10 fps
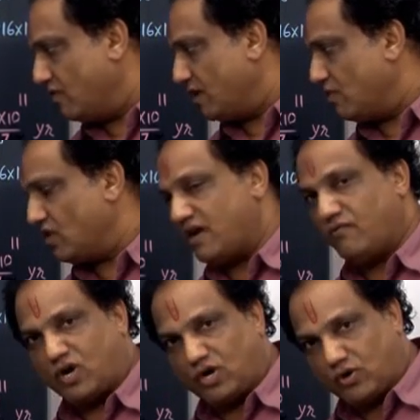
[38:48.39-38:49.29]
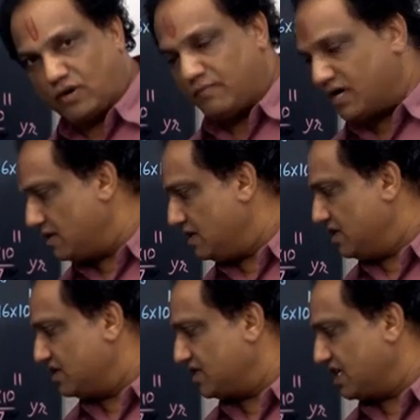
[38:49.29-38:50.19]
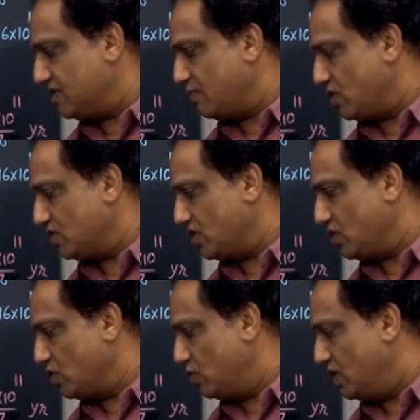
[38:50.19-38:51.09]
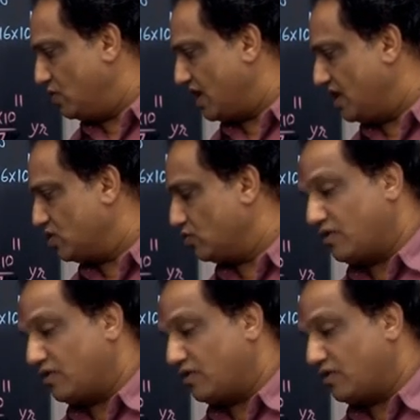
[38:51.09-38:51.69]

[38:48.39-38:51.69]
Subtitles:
What about Avogadro number? 6.02 into 10 raised to